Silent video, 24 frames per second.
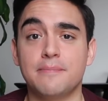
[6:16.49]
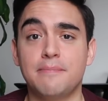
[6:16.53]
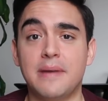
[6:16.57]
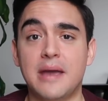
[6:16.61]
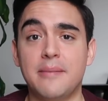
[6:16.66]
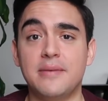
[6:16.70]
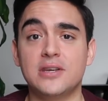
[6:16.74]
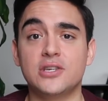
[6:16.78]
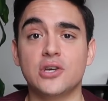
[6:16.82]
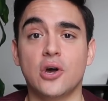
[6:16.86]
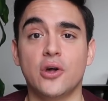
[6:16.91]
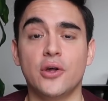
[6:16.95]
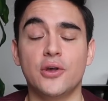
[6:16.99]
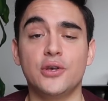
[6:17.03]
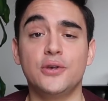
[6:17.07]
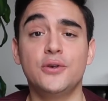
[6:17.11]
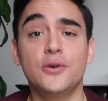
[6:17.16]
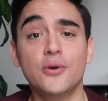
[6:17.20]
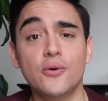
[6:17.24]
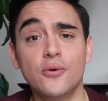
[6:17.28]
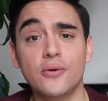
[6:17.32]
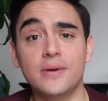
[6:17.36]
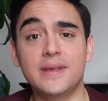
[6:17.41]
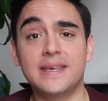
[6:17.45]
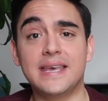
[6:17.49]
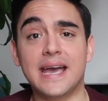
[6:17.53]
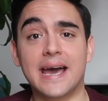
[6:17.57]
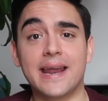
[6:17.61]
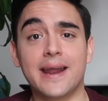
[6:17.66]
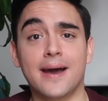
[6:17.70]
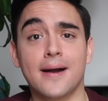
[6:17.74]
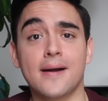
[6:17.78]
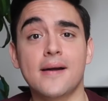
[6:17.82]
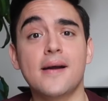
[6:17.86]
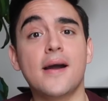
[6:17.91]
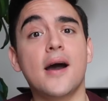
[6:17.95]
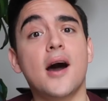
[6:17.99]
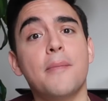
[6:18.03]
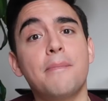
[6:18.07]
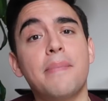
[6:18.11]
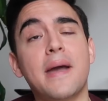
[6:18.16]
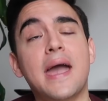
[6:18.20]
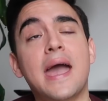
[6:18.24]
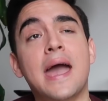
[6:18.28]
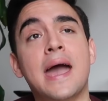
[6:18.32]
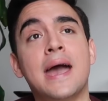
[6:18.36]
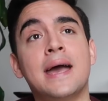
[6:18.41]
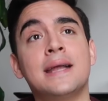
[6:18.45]
Baby doll, you get a
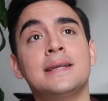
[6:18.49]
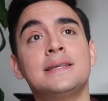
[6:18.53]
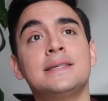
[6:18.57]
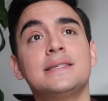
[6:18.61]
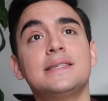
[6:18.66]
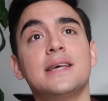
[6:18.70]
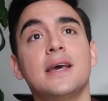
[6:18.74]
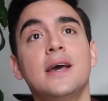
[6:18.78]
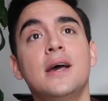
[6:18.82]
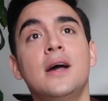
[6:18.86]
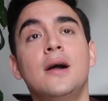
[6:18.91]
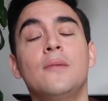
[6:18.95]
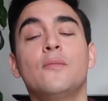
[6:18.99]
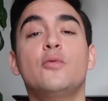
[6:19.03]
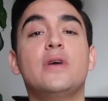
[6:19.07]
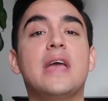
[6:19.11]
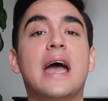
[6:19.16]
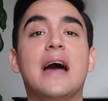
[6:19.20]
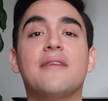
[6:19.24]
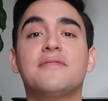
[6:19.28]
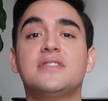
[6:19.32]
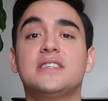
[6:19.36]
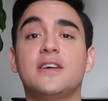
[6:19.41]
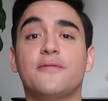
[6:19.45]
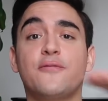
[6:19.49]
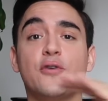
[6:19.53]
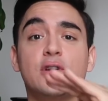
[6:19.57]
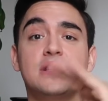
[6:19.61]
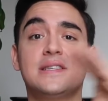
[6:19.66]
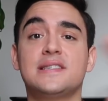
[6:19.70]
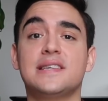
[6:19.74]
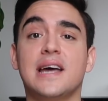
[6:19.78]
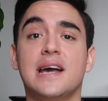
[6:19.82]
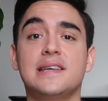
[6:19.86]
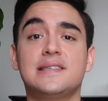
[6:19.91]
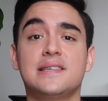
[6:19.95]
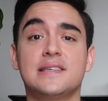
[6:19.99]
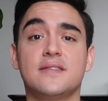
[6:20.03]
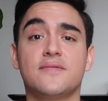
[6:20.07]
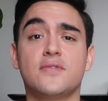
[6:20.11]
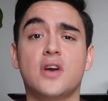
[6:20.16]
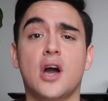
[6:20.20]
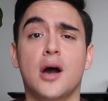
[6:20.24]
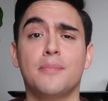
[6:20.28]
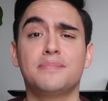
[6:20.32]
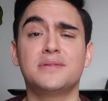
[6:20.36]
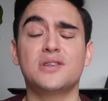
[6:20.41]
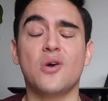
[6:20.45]
cup and we have different sizes
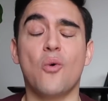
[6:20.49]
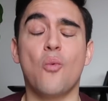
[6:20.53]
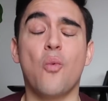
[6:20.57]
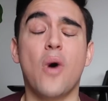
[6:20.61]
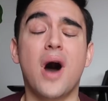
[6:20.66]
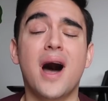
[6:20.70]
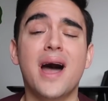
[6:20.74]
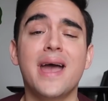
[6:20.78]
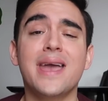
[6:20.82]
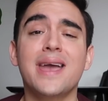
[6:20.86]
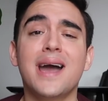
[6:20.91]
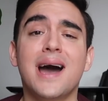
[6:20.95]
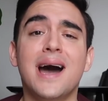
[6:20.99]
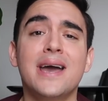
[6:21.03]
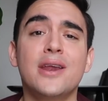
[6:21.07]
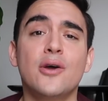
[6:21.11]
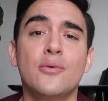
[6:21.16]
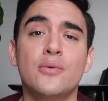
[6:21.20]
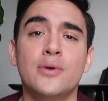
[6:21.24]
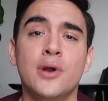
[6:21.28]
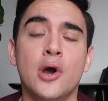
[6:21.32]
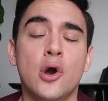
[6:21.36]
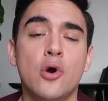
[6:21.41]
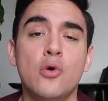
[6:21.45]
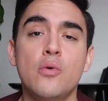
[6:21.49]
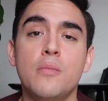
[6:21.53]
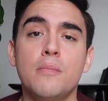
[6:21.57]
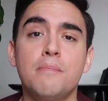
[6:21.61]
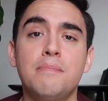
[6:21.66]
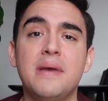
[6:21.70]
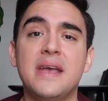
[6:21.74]
of cups. Why? I don't know.